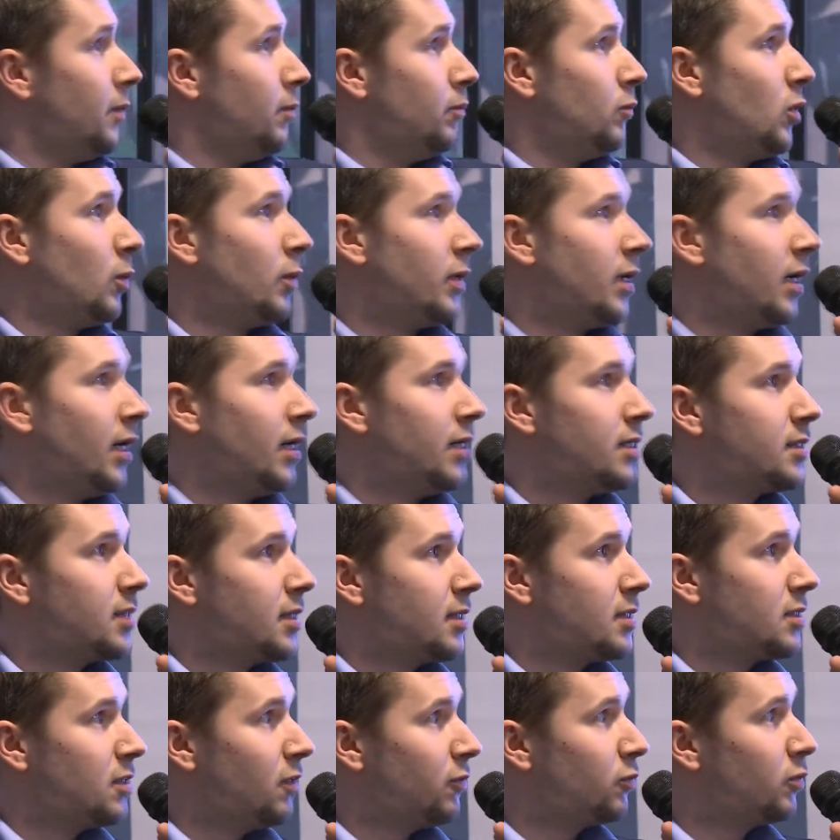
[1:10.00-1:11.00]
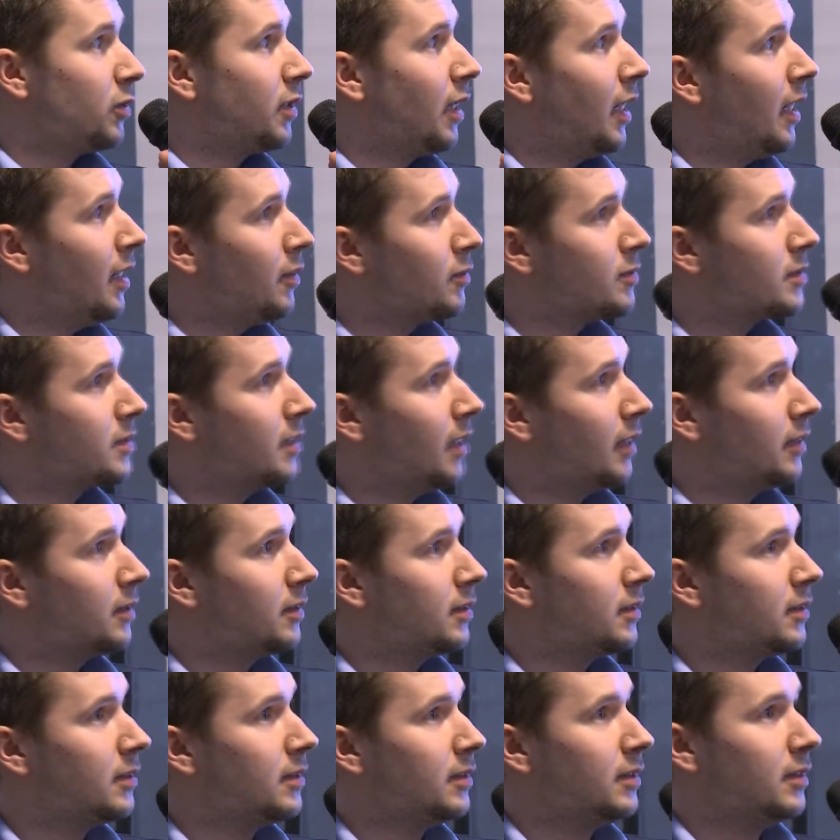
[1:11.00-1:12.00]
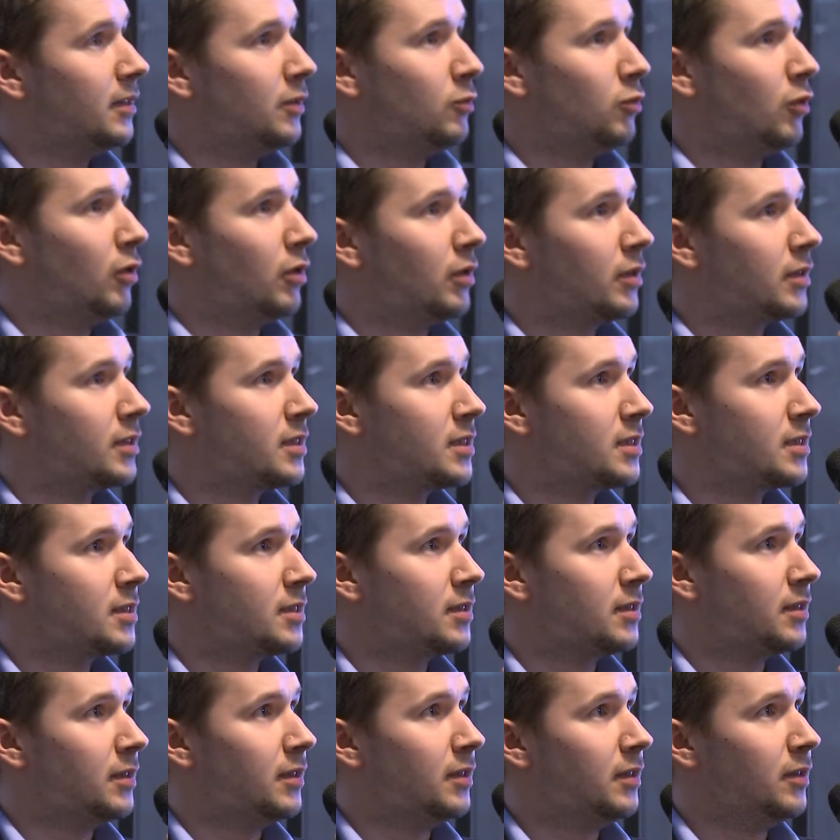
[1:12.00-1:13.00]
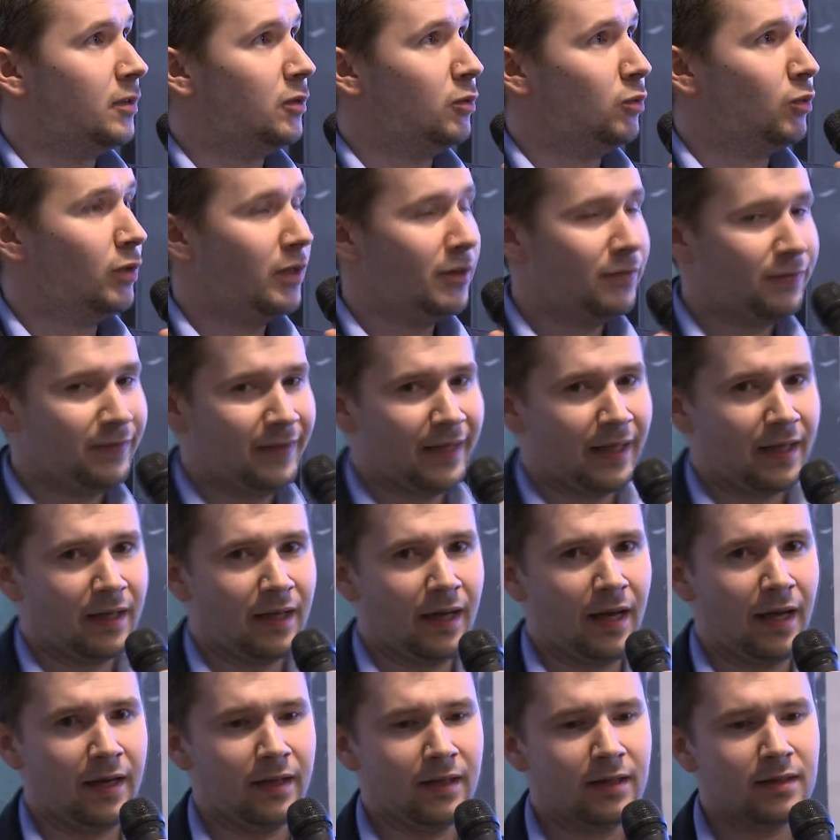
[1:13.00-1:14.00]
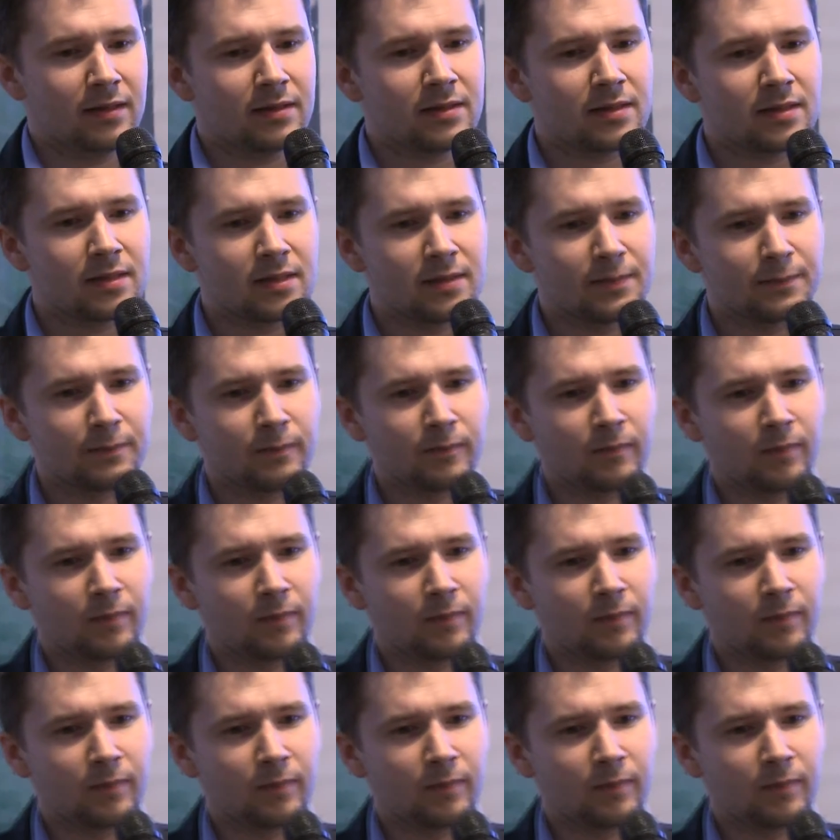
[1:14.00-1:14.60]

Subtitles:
Mobica is a software house that works with the clients.